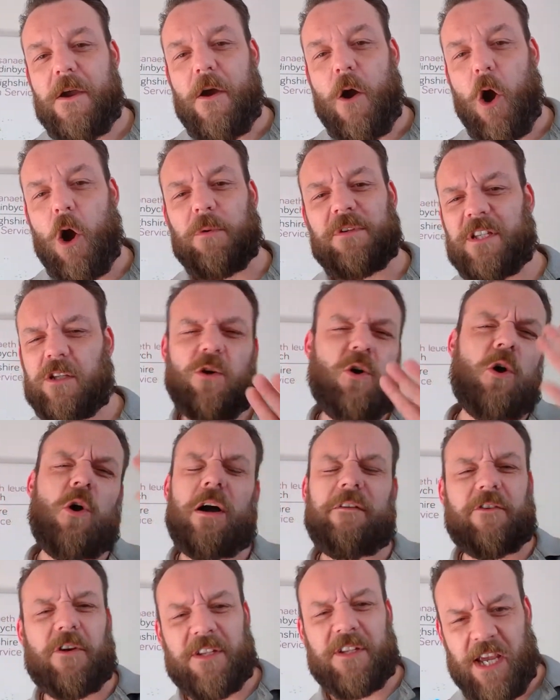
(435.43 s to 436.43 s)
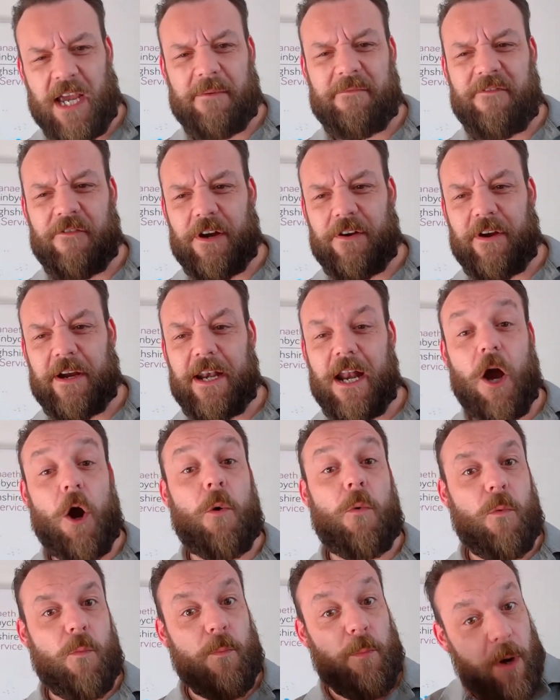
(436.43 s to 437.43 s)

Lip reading: always said, oh, I haven't got time for it right now.